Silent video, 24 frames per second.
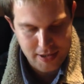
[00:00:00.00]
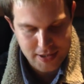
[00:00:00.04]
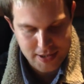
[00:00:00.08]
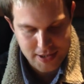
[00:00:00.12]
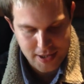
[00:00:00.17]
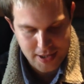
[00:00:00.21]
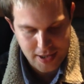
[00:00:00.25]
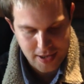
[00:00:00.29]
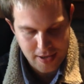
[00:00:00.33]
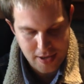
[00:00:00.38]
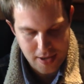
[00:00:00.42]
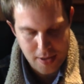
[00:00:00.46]
it's
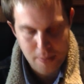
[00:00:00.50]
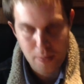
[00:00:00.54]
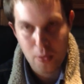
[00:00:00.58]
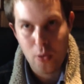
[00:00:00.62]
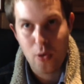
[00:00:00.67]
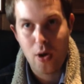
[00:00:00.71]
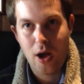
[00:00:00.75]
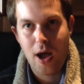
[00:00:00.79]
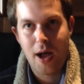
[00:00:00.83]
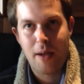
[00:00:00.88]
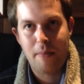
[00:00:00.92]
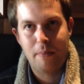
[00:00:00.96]
a
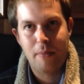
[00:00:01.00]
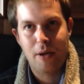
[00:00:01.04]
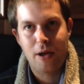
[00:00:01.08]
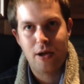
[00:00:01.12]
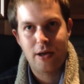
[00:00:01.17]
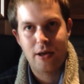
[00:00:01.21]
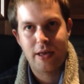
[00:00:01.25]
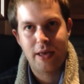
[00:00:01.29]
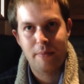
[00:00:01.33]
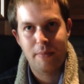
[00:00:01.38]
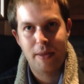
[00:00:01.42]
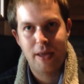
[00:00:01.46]
more
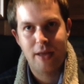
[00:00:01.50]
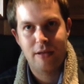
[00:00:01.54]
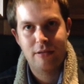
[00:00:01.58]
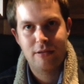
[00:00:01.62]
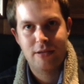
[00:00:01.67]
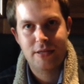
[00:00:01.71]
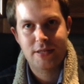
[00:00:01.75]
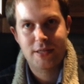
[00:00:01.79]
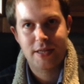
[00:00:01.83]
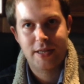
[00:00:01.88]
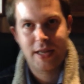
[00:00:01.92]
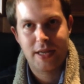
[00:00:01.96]
upmarket meal,
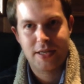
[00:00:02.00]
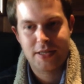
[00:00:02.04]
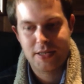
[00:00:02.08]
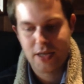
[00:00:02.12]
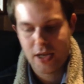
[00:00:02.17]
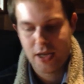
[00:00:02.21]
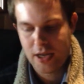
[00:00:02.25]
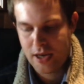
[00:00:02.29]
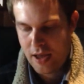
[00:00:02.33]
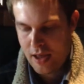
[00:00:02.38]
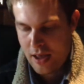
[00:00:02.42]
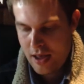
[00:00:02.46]
so that's
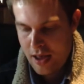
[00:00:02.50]
good.